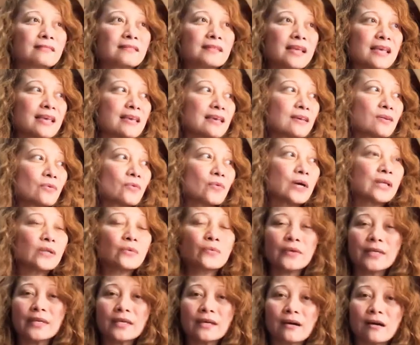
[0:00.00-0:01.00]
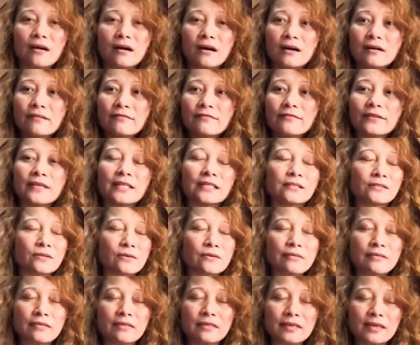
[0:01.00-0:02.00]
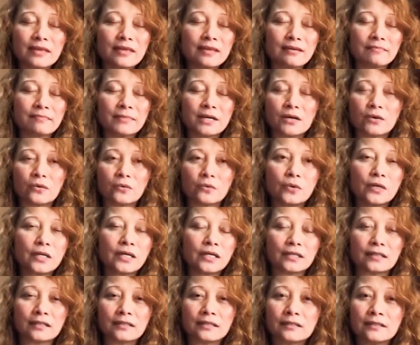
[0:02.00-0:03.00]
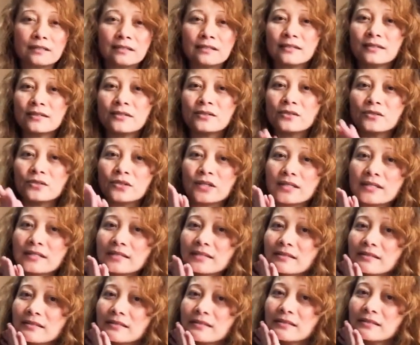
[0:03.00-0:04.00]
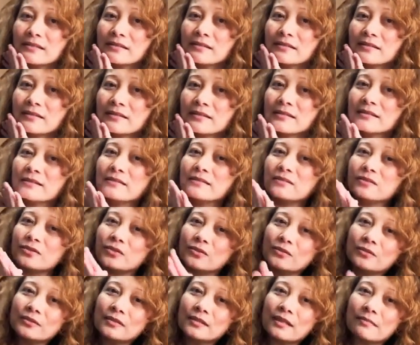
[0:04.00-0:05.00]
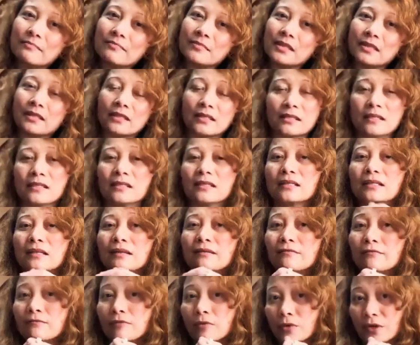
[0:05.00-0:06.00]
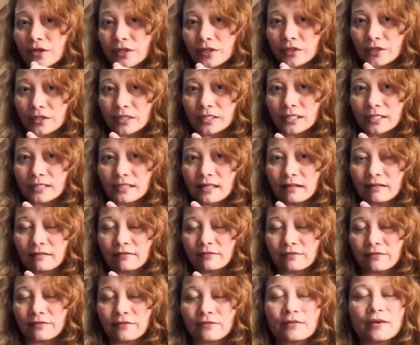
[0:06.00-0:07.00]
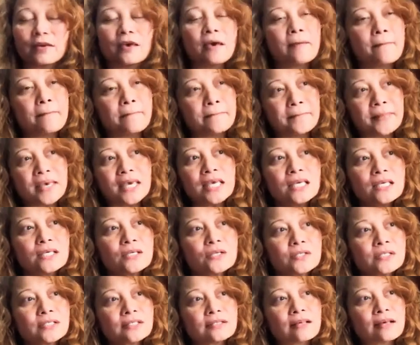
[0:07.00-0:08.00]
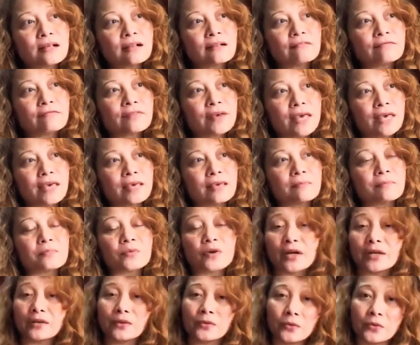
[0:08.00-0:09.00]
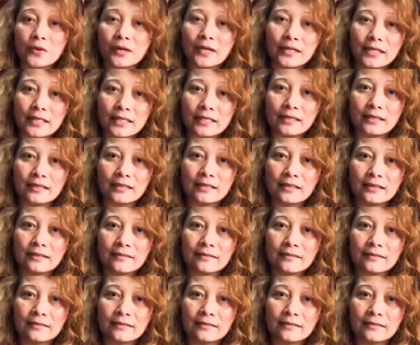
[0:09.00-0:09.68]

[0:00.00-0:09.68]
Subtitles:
Take 1 week off and don't think about work. Just do something for yourself. Make yourself a priority.